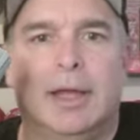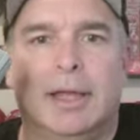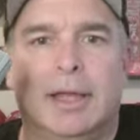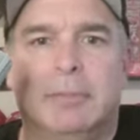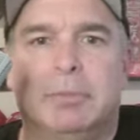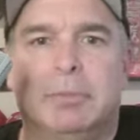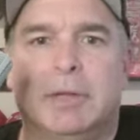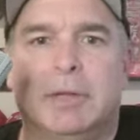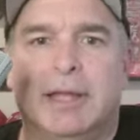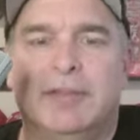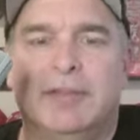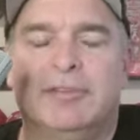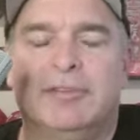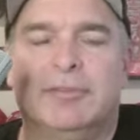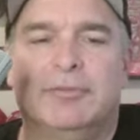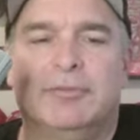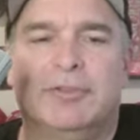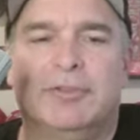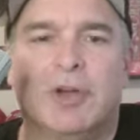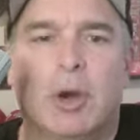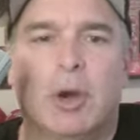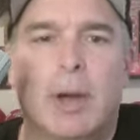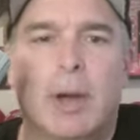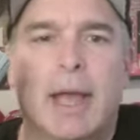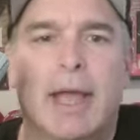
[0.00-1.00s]
in place of
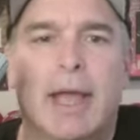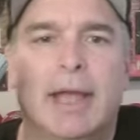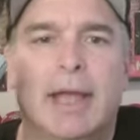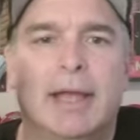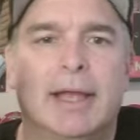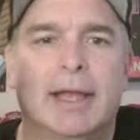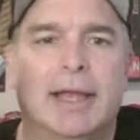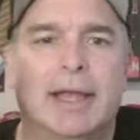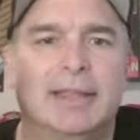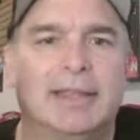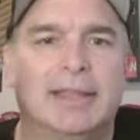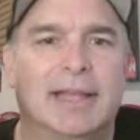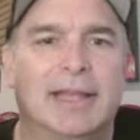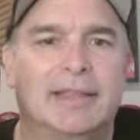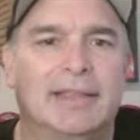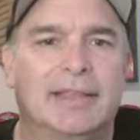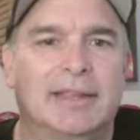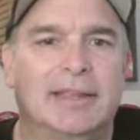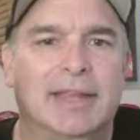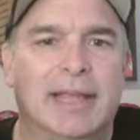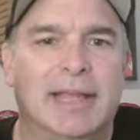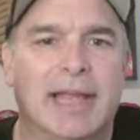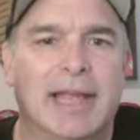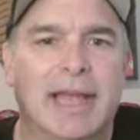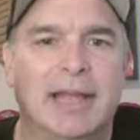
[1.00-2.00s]
Shohei at
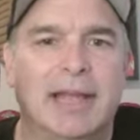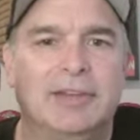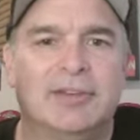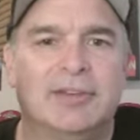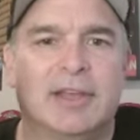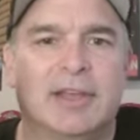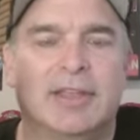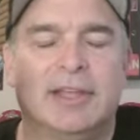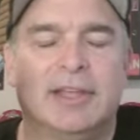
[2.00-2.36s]
the DH.